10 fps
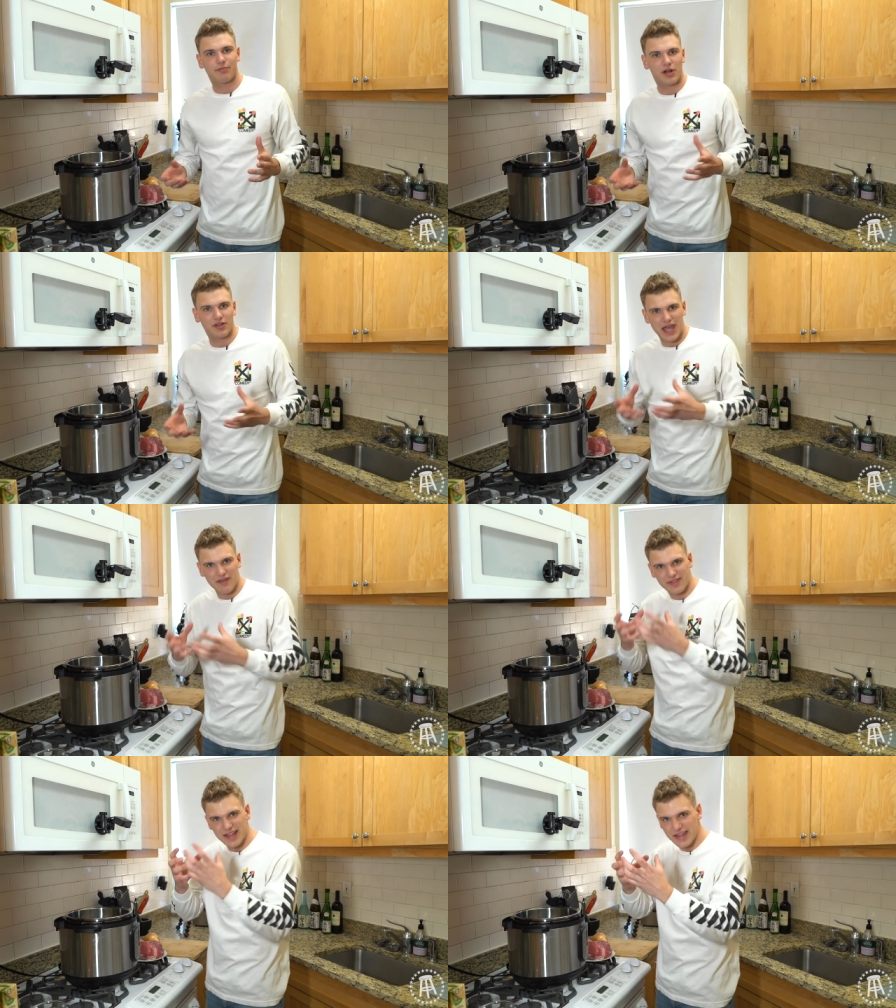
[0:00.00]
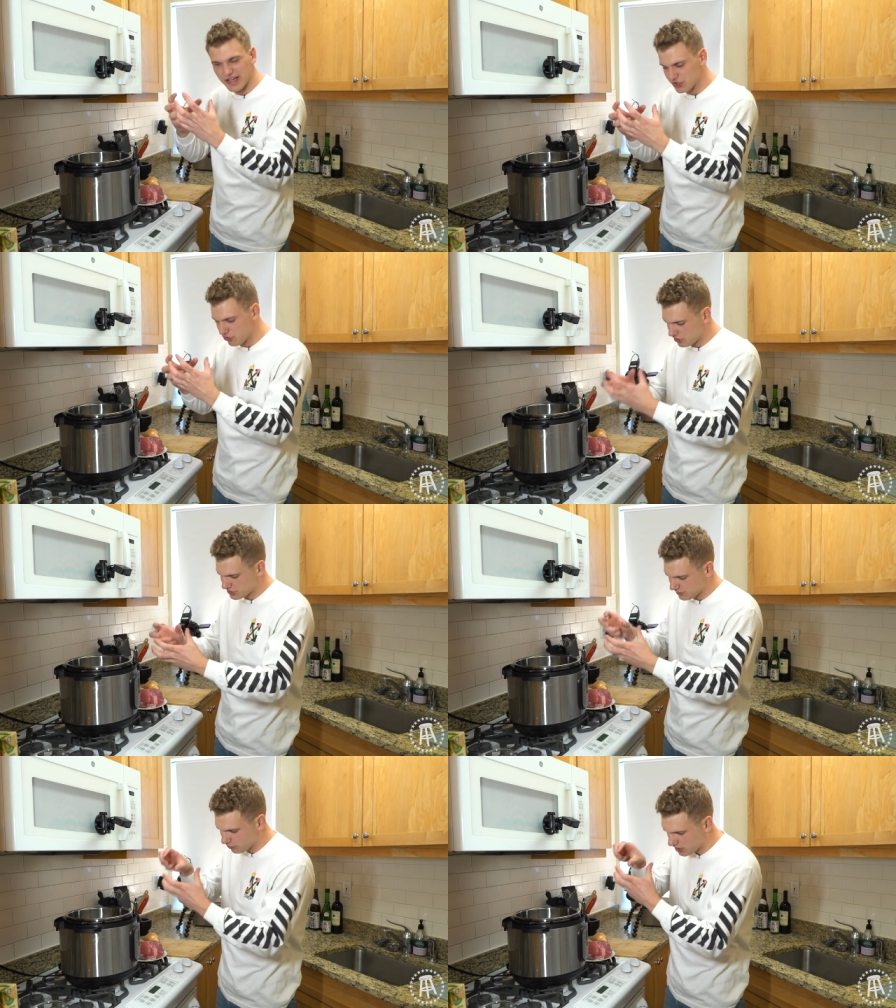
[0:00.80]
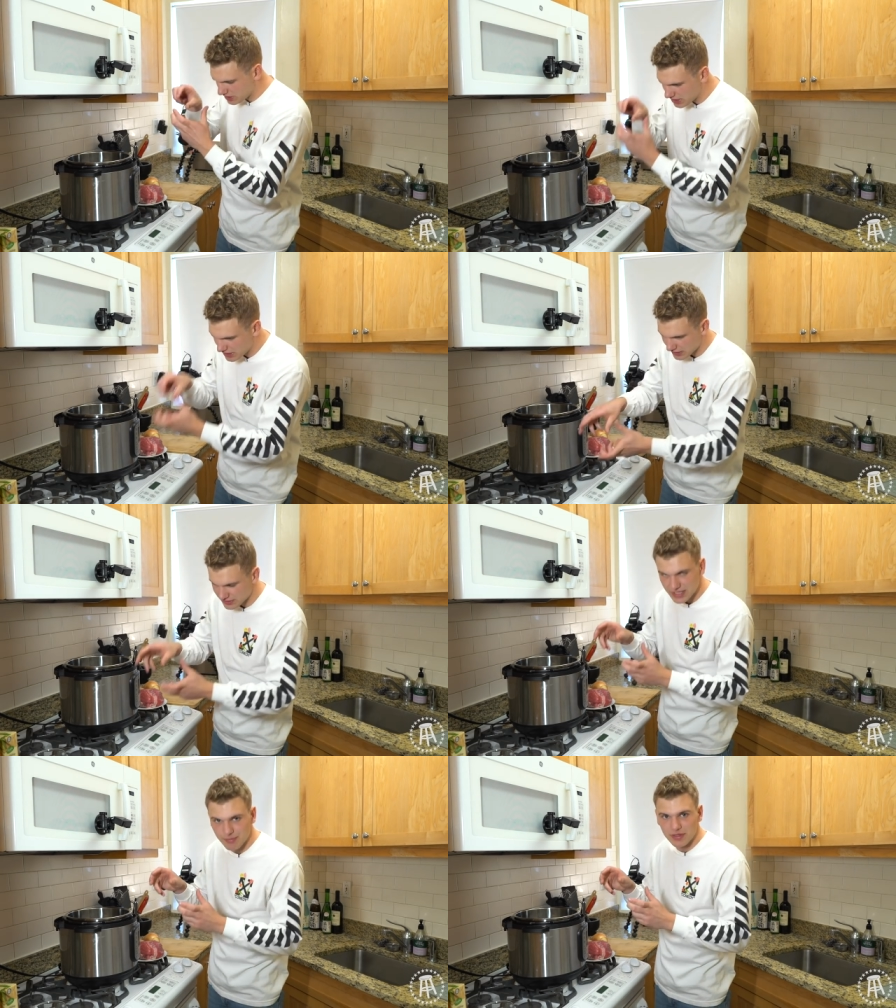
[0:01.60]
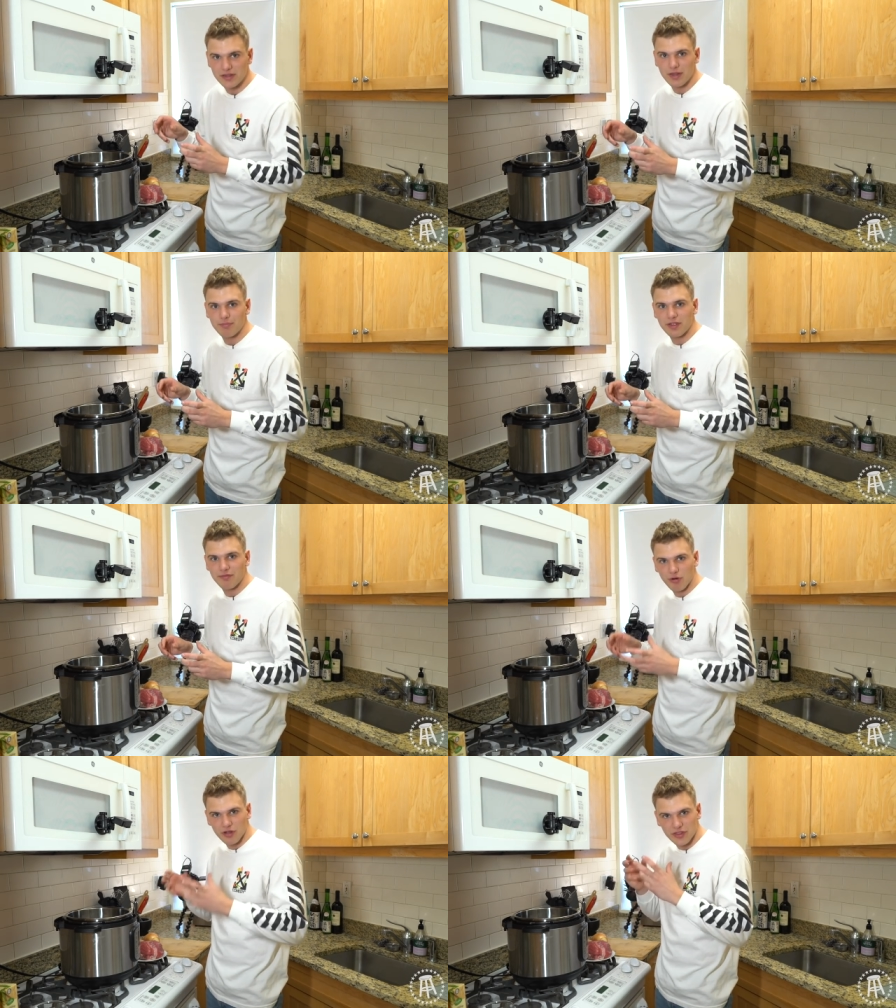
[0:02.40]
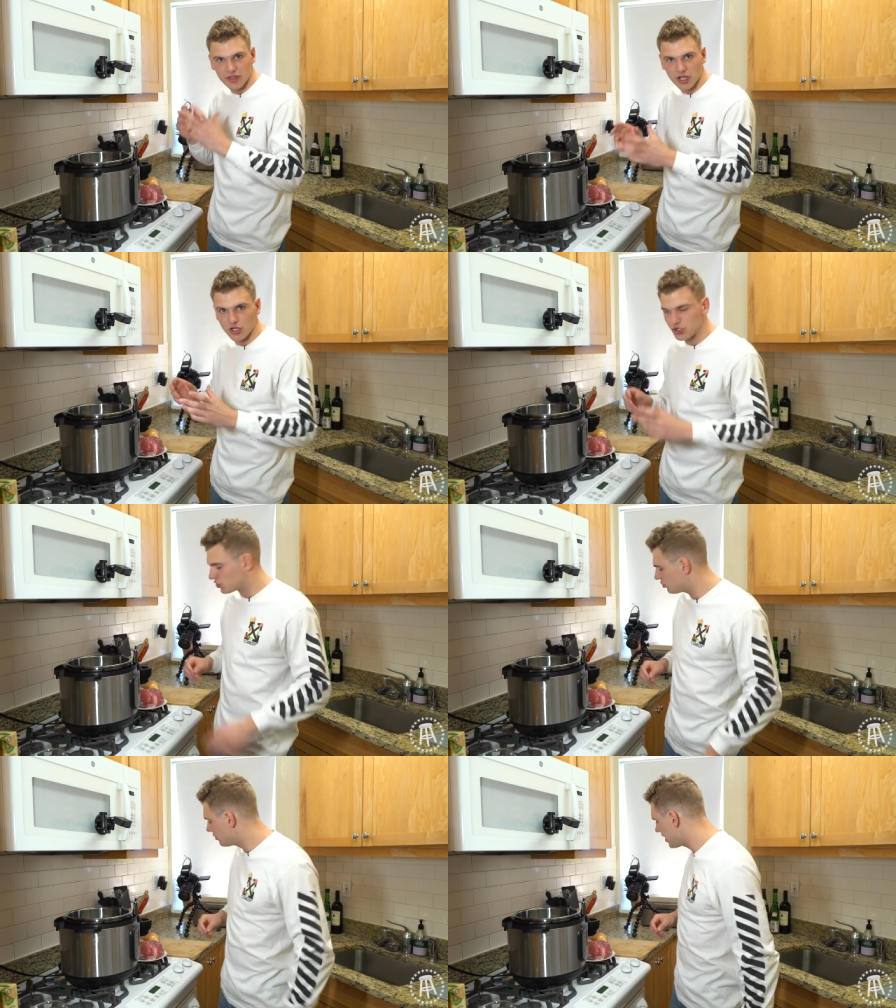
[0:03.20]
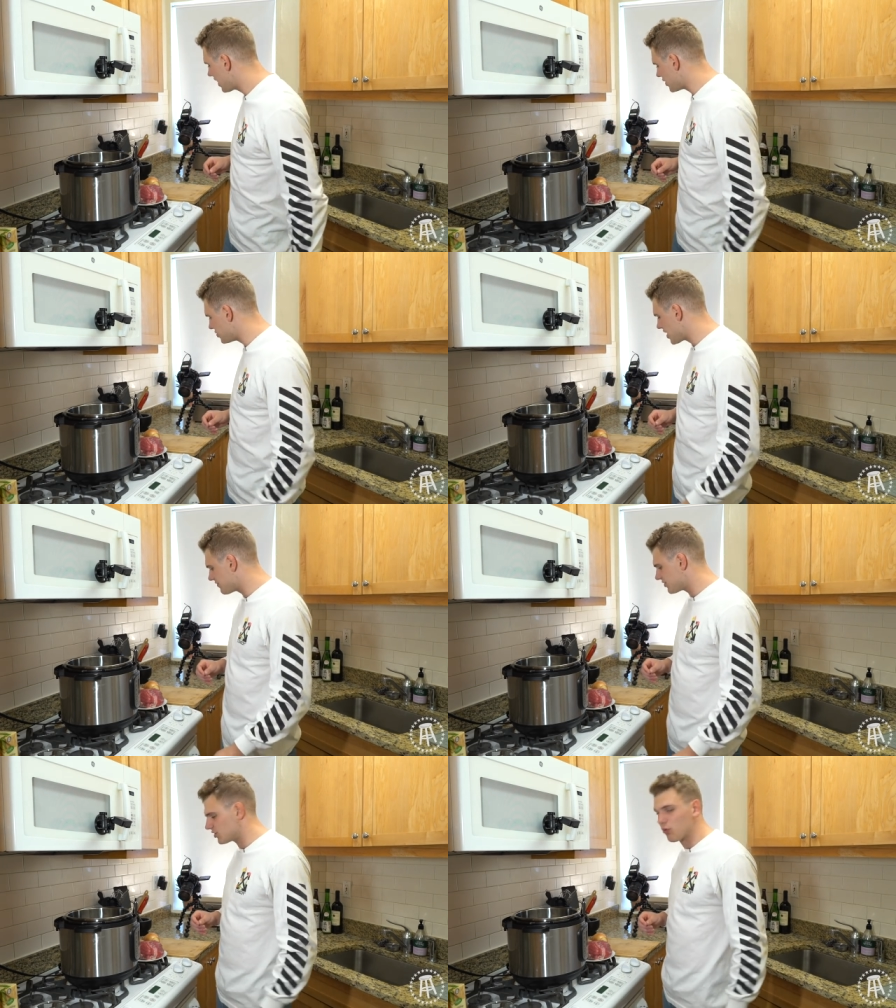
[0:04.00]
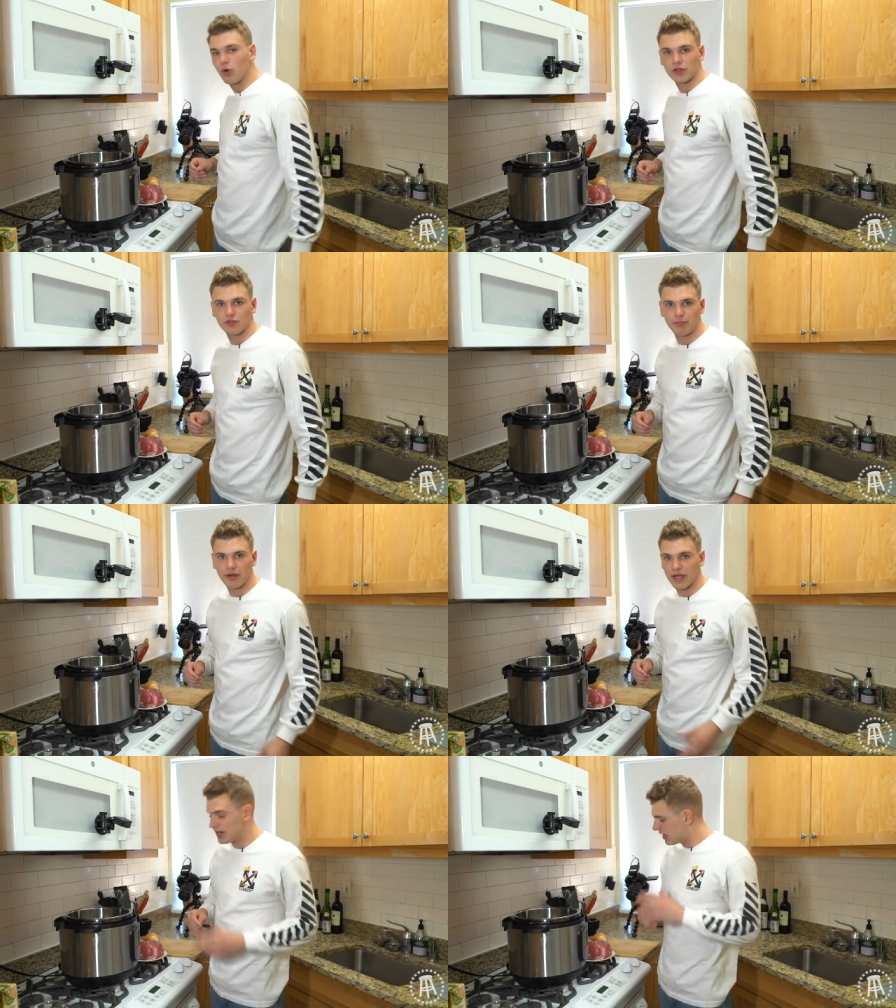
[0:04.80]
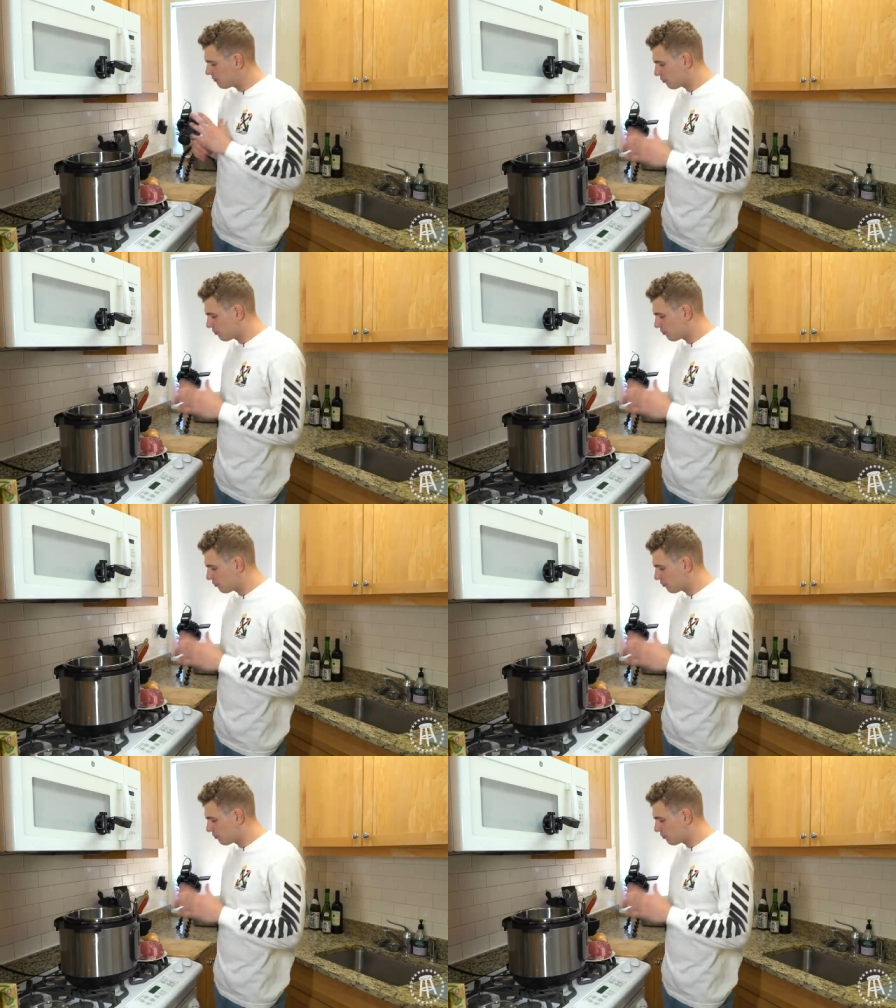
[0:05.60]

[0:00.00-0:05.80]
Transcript: nothing better than having that nice crusty bread. You dip it in the beef broth and the au jus, and you have just a wonderful bite.